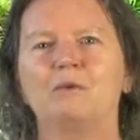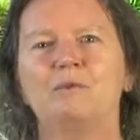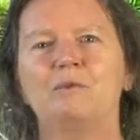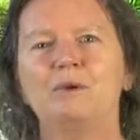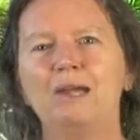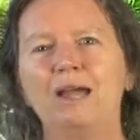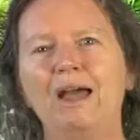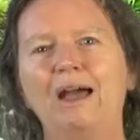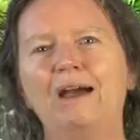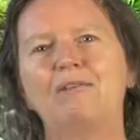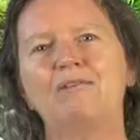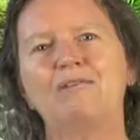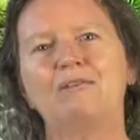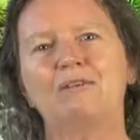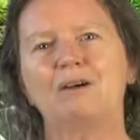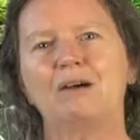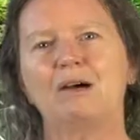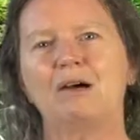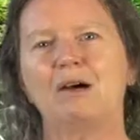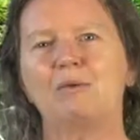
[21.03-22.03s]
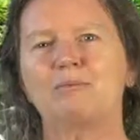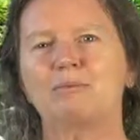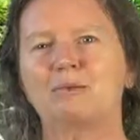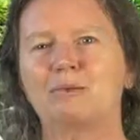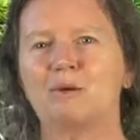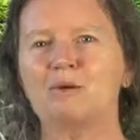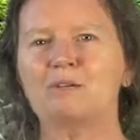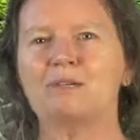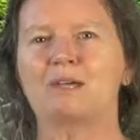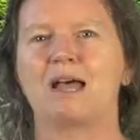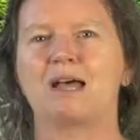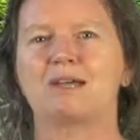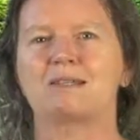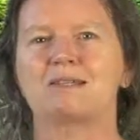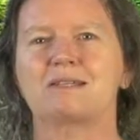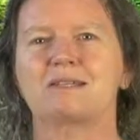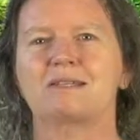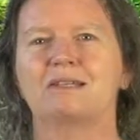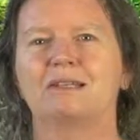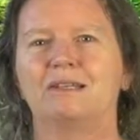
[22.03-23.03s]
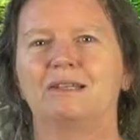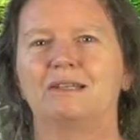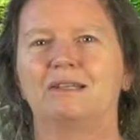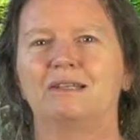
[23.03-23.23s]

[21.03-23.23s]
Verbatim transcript: We have a process